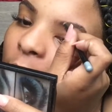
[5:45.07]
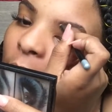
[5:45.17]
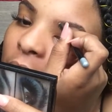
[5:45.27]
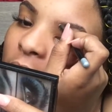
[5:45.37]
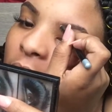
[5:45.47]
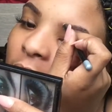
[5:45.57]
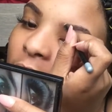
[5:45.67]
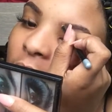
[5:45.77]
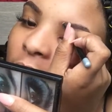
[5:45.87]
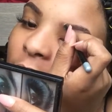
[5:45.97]

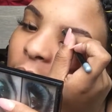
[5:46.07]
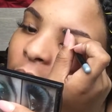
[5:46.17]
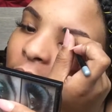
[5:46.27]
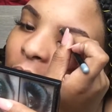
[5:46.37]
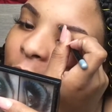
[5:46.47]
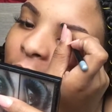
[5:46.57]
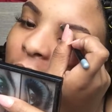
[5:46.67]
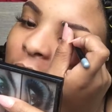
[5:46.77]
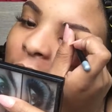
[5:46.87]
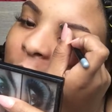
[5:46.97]
mascara to school, and I would
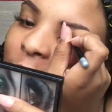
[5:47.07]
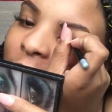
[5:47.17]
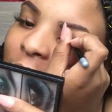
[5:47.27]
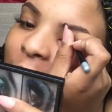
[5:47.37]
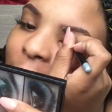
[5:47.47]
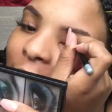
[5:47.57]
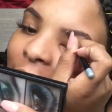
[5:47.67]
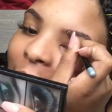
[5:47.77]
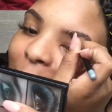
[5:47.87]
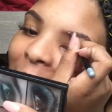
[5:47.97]
like secretly
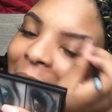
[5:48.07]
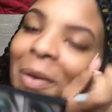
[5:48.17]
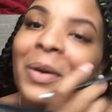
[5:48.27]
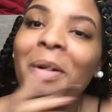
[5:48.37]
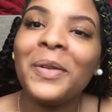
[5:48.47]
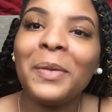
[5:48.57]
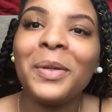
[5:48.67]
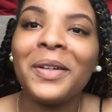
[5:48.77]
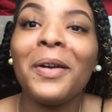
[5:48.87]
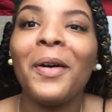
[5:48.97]
wear it, but I would only
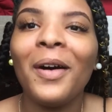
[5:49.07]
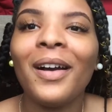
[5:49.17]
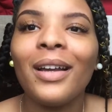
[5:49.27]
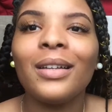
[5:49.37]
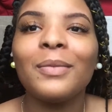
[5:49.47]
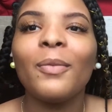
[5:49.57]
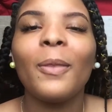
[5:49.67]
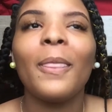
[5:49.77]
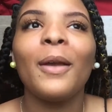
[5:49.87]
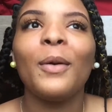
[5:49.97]
put it on
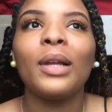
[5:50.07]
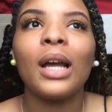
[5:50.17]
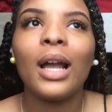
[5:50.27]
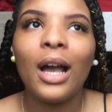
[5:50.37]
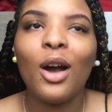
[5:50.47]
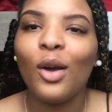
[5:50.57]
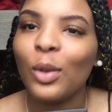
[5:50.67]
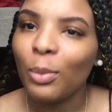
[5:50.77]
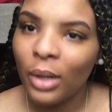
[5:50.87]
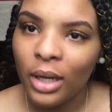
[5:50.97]
when I got on
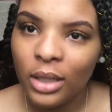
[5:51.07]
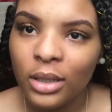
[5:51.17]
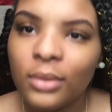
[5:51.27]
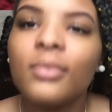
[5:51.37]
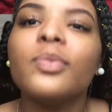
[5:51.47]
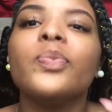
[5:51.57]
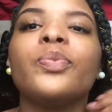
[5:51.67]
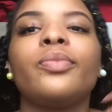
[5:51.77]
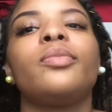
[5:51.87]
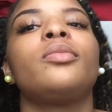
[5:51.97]
the bus.
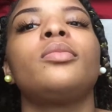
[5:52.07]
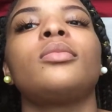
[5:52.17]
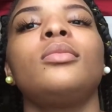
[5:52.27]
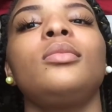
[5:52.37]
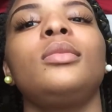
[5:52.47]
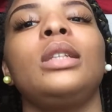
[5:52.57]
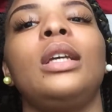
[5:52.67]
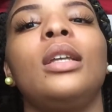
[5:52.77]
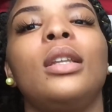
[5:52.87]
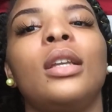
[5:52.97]

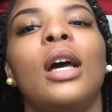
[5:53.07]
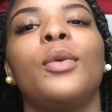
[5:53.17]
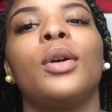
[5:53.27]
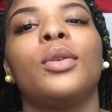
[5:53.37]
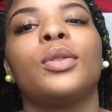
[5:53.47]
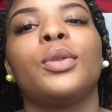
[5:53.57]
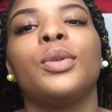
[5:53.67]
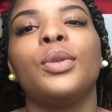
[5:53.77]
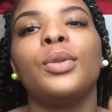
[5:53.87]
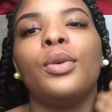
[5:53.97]
And then I would go to
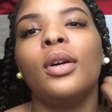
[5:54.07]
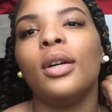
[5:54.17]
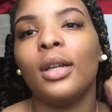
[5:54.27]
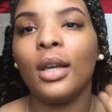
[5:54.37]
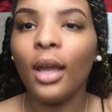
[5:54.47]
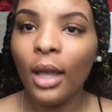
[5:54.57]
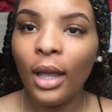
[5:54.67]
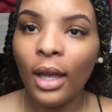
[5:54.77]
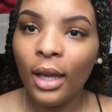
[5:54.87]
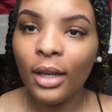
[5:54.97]
school,
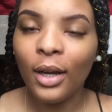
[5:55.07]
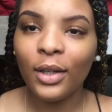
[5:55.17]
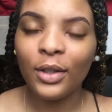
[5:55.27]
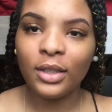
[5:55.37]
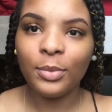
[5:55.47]
and all the girls